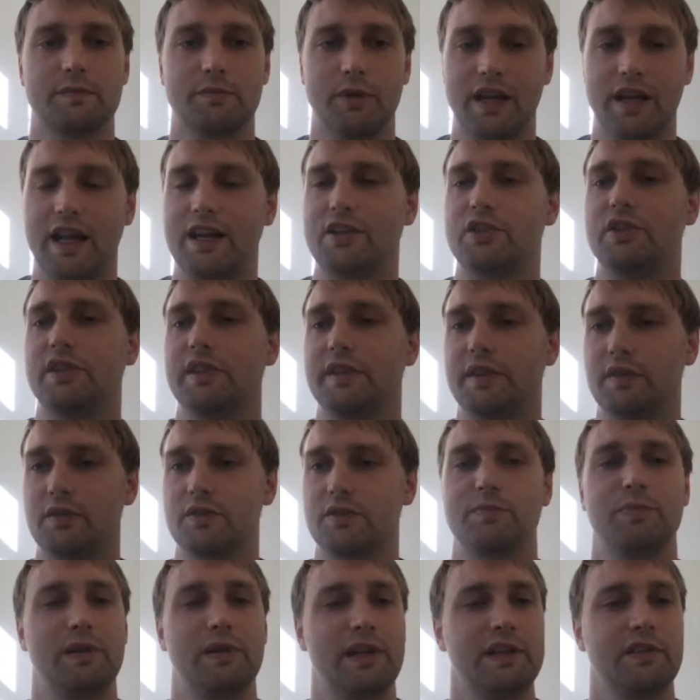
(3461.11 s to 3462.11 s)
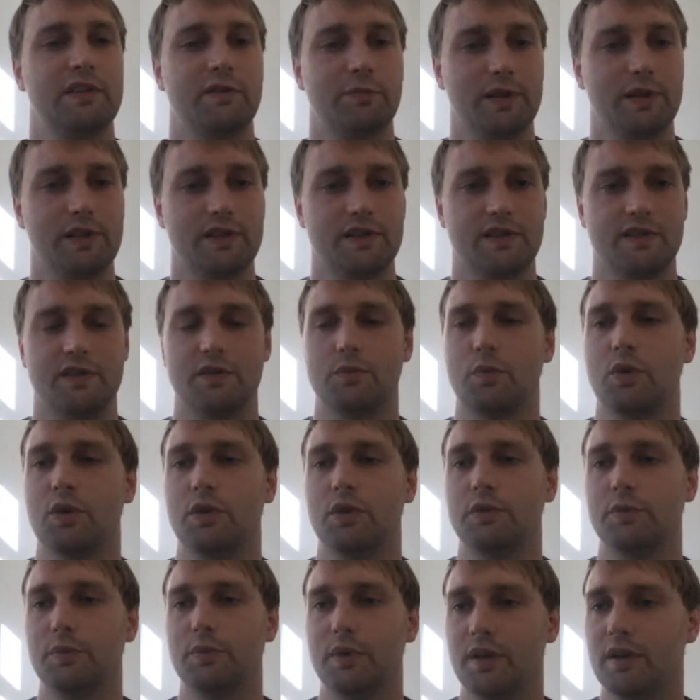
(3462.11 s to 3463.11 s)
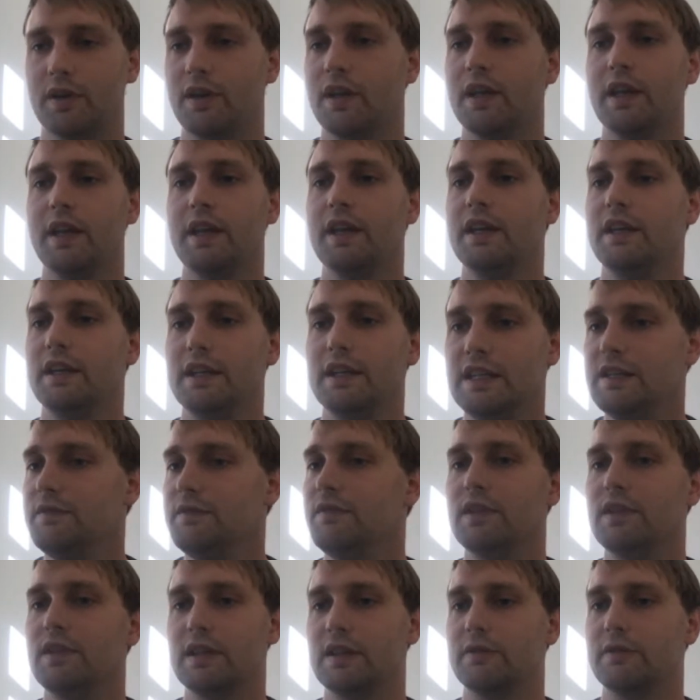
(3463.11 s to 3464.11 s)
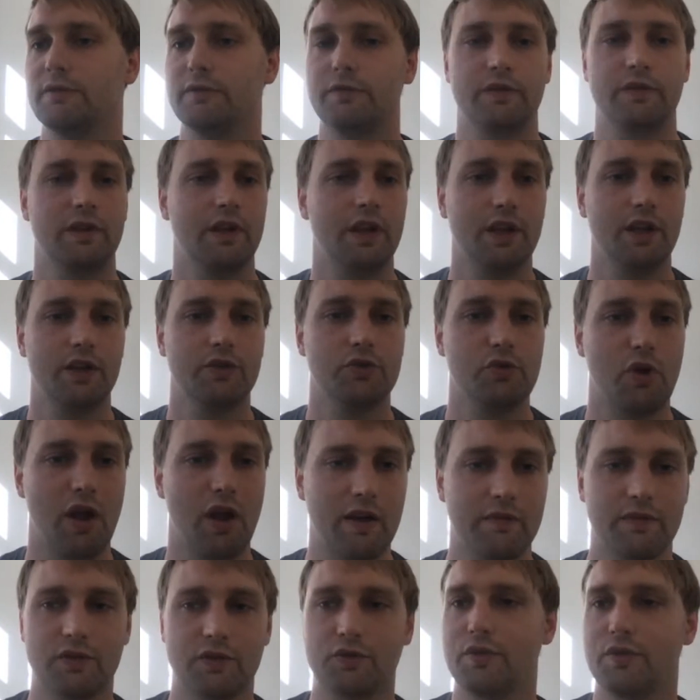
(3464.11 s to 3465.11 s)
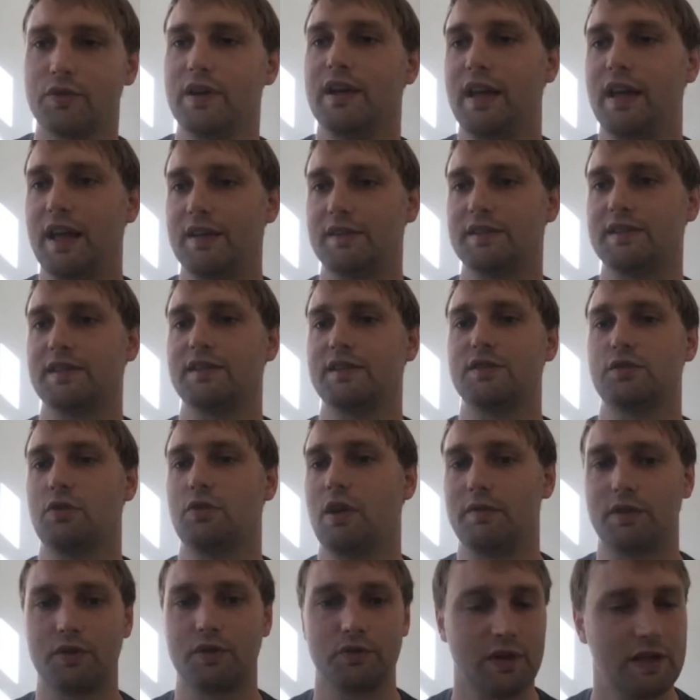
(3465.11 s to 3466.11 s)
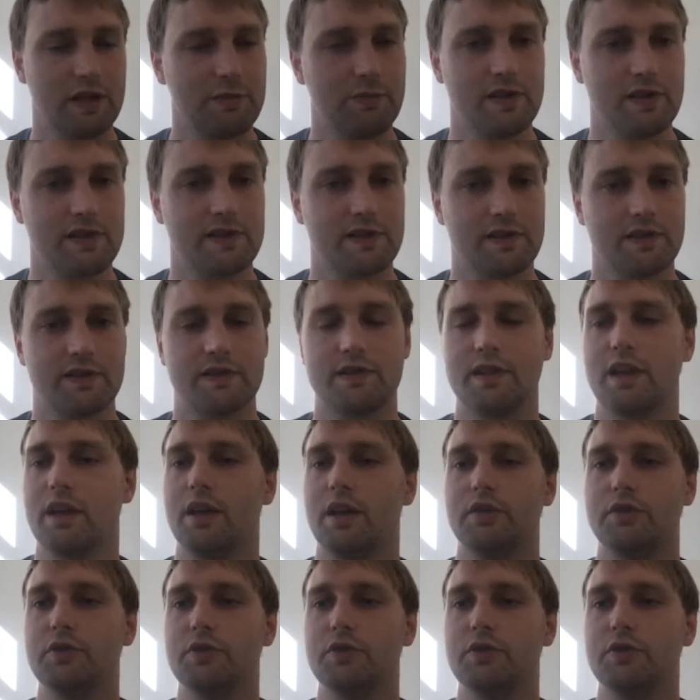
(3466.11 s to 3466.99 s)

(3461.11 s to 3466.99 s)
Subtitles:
But actually there's plenty of places in the world where even if you have great assets, you have a great business,